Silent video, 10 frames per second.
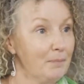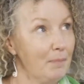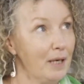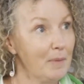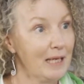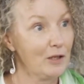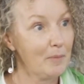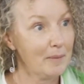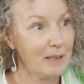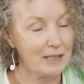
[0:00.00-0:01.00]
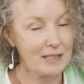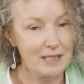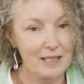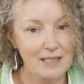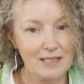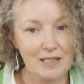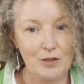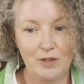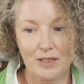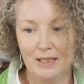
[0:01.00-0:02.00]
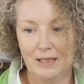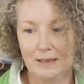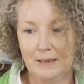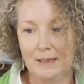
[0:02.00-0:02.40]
Biomolecular Biomedical Science in UCD.